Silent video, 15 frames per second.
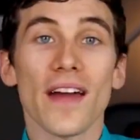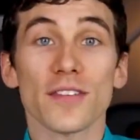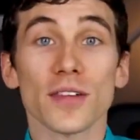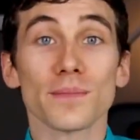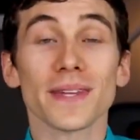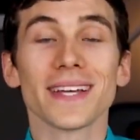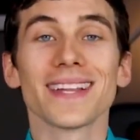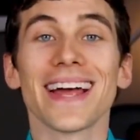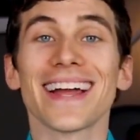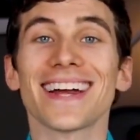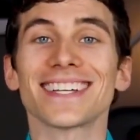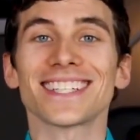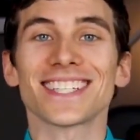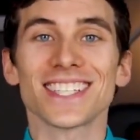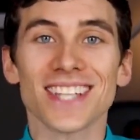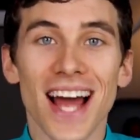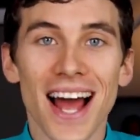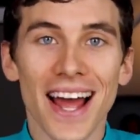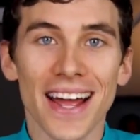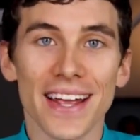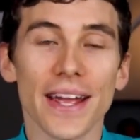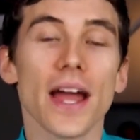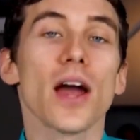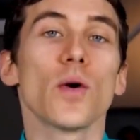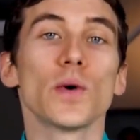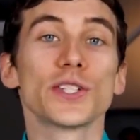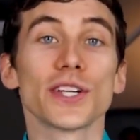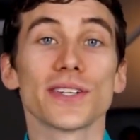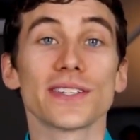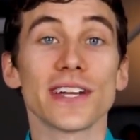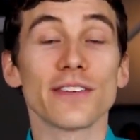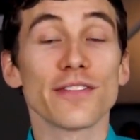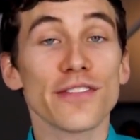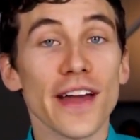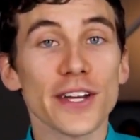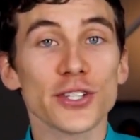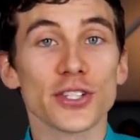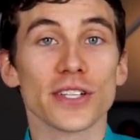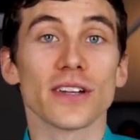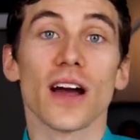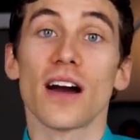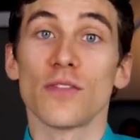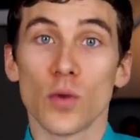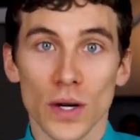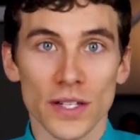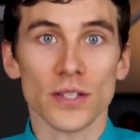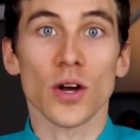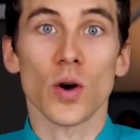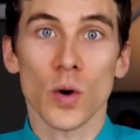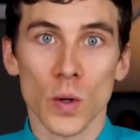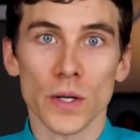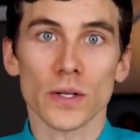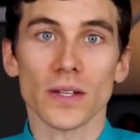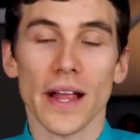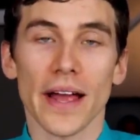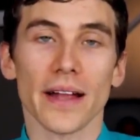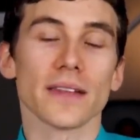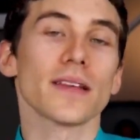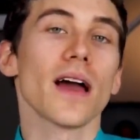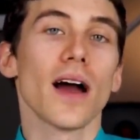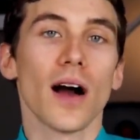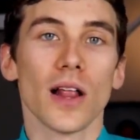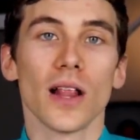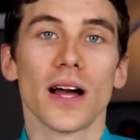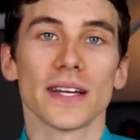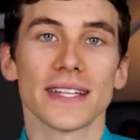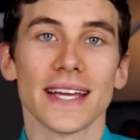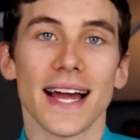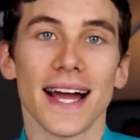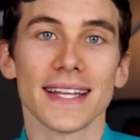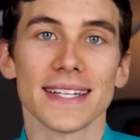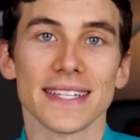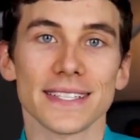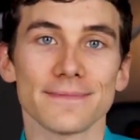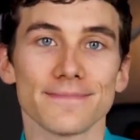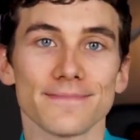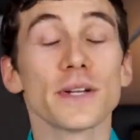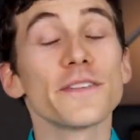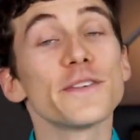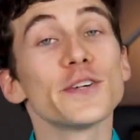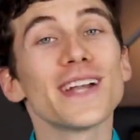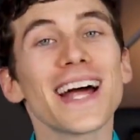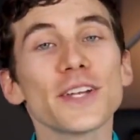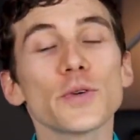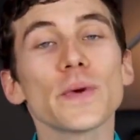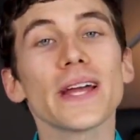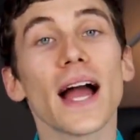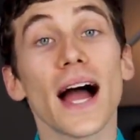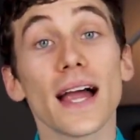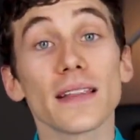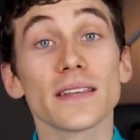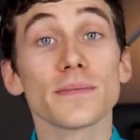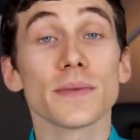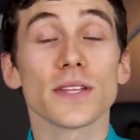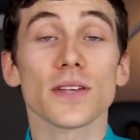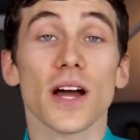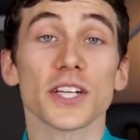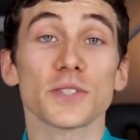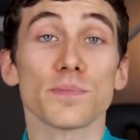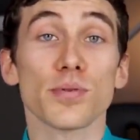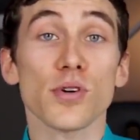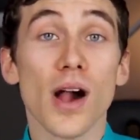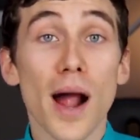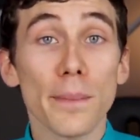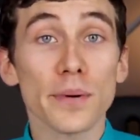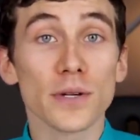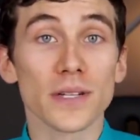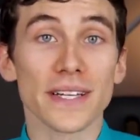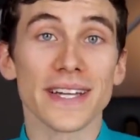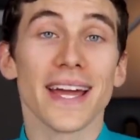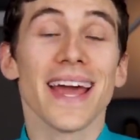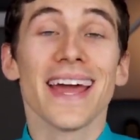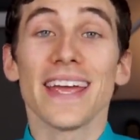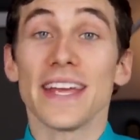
have something like a stye, which is an infection of one of the oil glands along the eyelid. But if you're not doing eyelid massage properly,